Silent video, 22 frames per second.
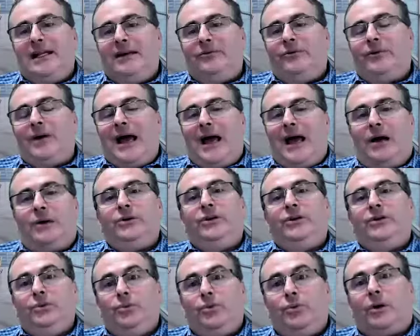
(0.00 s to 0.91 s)
of how
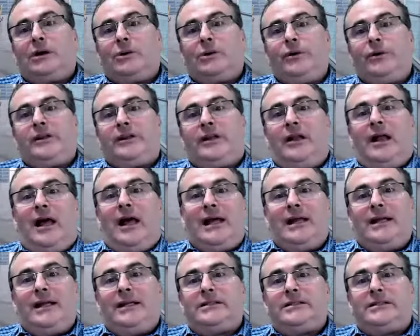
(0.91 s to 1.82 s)
you work with
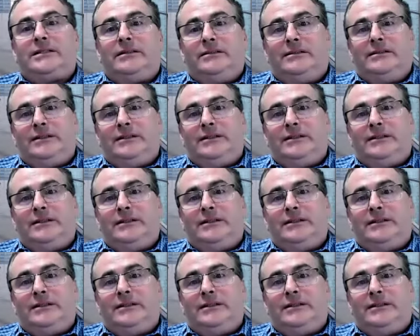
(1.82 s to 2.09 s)
clients.